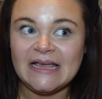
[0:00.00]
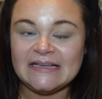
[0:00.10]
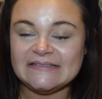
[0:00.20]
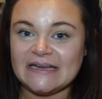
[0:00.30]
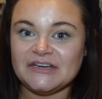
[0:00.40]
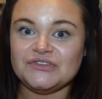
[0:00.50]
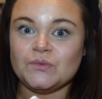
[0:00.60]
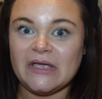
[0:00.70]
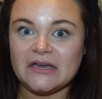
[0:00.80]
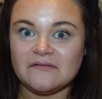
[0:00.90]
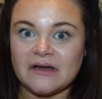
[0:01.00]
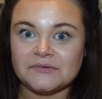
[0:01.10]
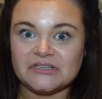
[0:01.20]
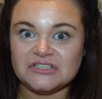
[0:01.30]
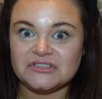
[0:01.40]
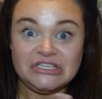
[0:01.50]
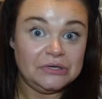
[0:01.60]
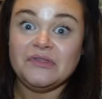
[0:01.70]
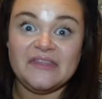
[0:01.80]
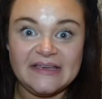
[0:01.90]
instead of just waiting around, I just
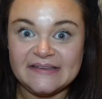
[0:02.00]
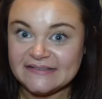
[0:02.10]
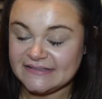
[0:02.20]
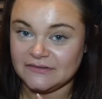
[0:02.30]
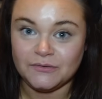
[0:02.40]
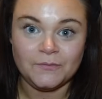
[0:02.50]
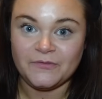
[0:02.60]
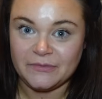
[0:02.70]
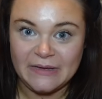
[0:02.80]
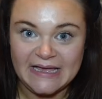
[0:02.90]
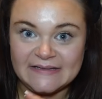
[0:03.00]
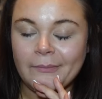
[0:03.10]
do things and hope for the best.